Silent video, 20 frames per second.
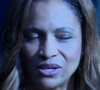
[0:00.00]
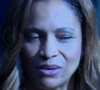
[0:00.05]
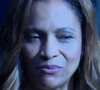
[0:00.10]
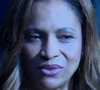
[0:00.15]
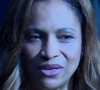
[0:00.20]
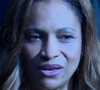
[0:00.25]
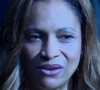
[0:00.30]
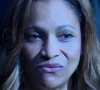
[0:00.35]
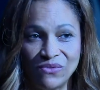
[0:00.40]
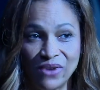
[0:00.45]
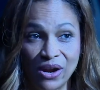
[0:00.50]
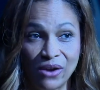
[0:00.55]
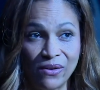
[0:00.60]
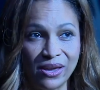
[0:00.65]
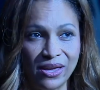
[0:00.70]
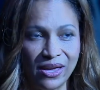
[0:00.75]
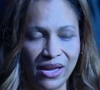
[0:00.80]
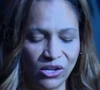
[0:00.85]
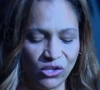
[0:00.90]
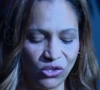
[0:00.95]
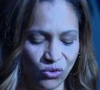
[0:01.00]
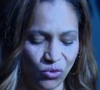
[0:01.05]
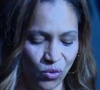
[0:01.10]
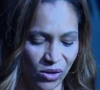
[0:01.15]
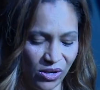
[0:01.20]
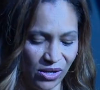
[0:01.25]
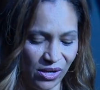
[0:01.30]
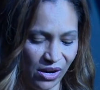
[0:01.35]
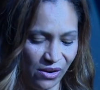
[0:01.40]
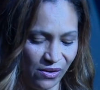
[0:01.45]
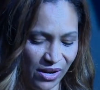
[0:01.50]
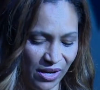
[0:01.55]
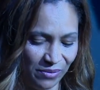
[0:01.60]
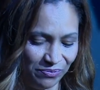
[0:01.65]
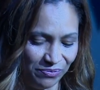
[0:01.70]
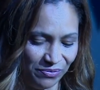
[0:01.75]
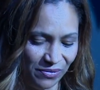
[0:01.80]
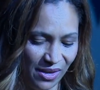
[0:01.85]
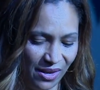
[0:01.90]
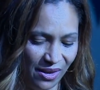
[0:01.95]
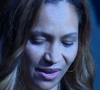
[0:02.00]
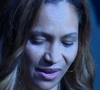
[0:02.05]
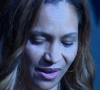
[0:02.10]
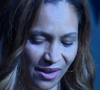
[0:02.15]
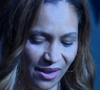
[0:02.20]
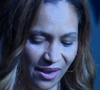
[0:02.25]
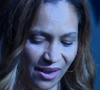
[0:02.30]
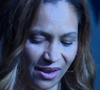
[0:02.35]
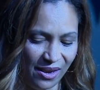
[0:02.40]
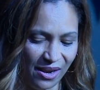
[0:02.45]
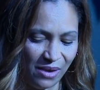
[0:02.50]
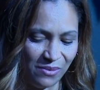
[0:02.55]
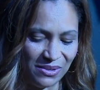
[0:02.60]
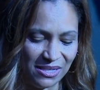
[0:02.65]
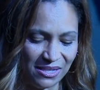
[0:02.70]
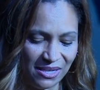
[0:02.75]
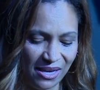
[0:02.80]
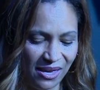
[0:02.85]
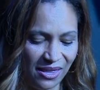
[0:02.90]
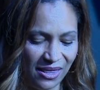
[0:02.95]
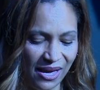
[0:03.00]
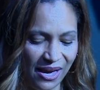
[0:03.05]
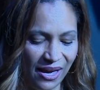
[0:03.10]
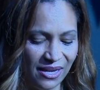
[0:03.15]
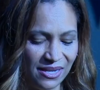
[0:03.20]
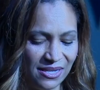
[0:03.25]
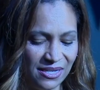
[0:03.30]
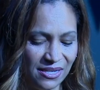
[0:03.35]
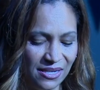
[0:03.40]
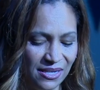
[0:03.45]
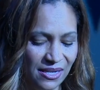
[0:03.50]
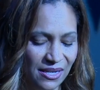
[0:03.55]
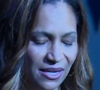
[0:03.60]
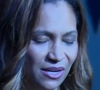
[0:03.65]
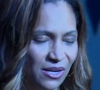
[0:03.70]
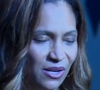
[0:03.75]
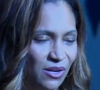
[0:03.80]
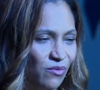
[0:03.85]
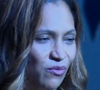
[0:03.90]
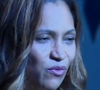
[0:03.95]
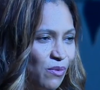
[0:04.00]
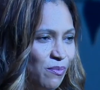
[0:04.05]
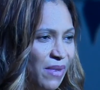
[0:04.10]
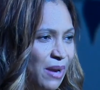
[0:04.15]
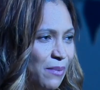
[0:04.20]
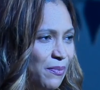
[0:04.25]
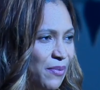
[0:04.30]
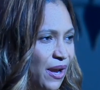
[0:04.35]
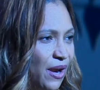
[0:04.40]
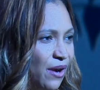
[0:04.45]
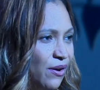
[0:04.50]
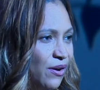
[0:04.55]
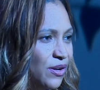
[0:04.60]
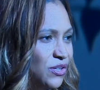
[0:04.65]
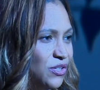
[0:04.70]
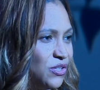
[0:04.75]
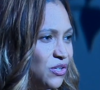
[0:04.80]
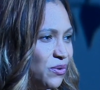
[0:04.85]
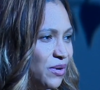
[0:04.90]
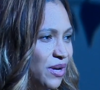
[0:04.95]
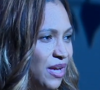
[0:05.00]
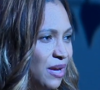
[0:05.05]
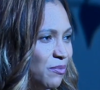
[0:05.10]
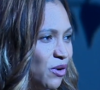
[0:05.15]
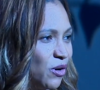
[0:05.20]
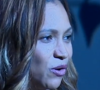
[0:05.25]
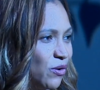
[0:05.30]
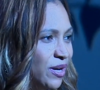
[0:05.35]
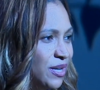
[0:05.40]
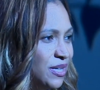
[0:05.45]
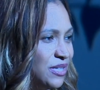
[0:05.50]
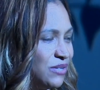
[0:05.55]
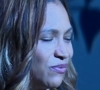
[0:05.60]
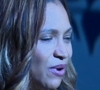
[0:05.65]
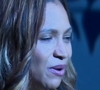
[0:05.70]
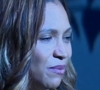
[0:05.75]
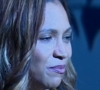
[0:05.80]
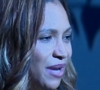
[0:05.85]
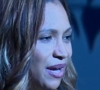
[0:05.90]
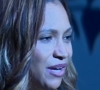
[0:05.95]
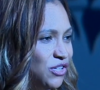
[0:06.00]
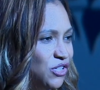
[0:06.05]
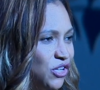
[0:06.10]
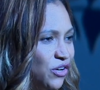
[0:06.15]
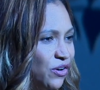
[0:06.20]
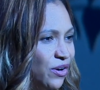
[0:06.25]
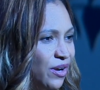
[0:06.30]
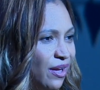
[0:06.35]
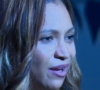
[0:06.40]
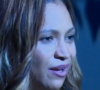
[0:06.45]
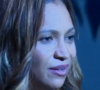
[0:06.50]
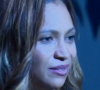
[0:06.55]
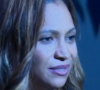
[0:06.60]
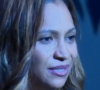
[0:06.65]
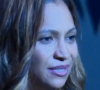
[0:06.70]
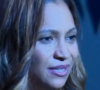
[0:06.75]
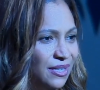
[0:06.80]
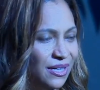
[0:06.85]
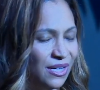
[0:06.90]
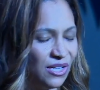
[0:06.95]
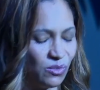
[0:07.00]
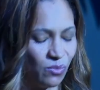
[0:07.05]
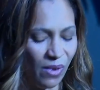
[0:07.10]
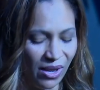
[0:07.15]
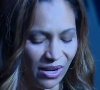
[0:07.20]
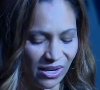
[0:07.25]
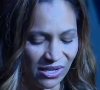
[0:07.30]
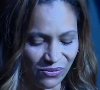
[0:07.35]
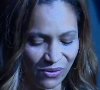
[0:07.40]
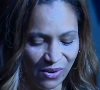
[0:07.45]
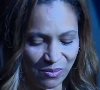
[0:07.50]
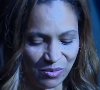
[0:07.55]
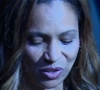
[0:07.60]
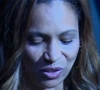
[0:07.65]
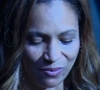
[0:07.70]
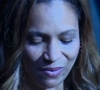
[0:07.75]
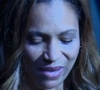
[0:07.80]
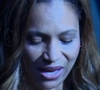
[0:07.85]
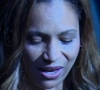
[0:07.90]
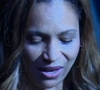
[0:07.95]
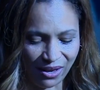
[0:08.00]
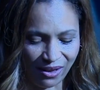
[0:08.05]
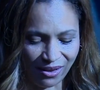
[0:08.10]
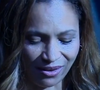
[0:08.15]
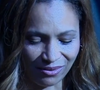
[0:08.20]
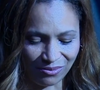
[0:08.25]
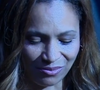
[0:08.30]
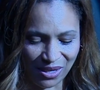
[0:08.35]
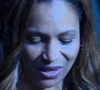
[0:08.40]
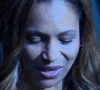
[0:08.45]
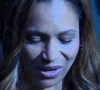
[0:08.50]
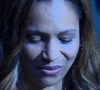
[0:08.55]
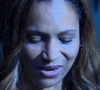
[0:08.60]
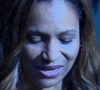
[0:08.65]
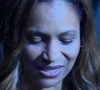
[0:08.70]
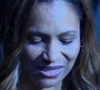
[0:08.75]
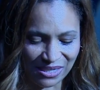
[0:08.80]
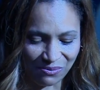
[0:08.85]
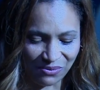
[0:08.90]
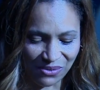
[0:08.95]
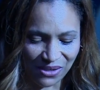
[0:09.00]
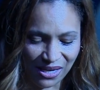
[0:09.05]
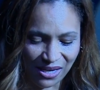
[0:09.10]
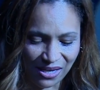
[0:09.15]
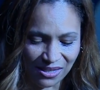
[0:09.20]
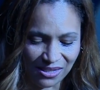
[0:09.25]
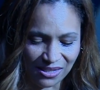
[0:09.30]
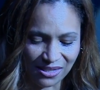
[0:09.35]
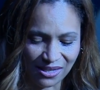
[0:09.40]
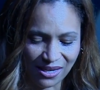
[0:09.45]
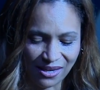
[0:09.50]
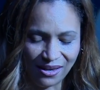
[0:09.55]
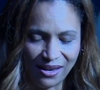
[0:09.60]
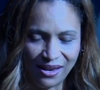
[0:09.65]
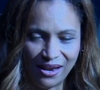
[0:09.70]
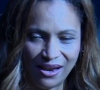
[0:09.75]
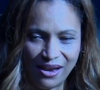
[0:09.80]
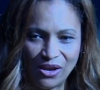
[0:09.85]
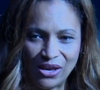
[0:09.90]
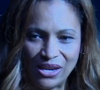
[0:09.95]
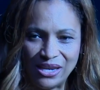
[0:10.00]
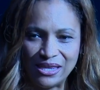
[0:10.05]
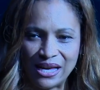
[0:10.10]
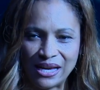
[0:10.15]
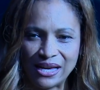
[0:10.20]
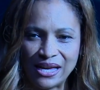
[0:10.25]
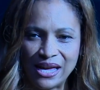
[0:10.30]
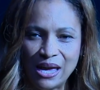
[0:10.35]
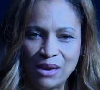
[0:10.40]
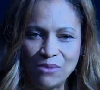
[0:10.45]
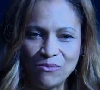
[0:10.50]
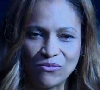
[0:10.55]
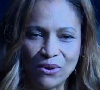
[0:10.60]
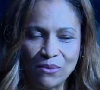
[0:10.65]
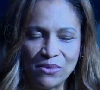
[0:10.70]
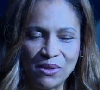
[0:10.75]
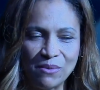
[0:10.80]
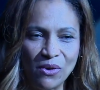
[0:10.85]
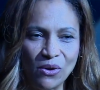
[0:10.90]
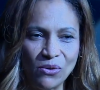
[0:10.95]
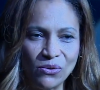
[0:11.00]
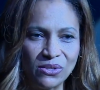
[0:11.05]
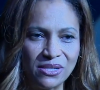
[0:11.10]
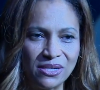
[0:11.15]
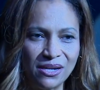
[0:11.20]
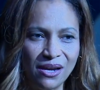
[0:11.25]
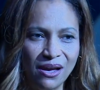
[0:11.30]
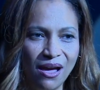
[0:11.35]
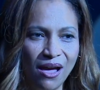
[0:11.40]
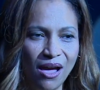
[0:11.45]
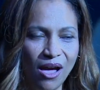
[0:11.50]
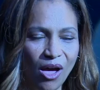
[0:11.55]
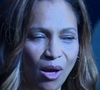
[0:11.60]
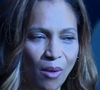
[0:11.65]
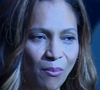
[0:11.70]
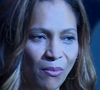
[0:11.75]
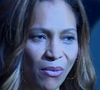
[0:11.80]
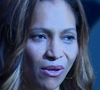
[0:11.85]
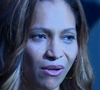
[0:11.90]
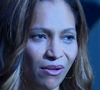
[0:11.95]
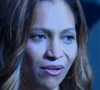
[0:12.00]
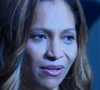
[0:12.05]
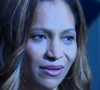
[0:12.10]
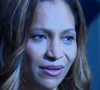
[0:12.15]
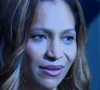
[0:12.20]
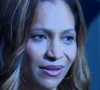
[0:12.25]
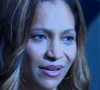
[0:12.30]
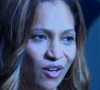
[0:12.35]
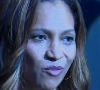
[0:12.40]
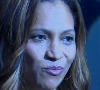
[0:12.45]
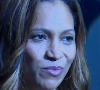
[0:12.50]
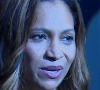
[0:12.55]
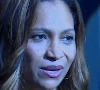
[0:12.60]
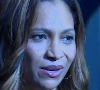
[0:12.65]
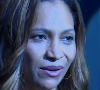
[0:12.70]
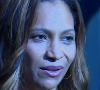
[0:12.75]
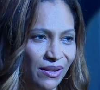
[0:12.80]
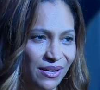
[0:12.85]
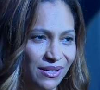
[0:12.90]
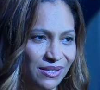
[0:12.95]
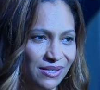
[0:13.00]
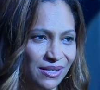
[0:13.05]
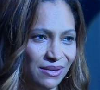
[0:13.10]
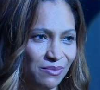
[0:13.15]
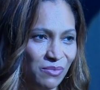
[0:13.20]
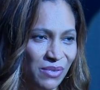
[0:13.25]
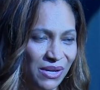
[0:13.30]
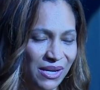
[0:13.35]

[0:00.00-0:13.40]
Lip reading: something very extraordinary. And I would say that, you know, for my parents who are immigrants from Nigeria, as well as from Jamaica, may they rest in peace, and that came from the most humble of beginnings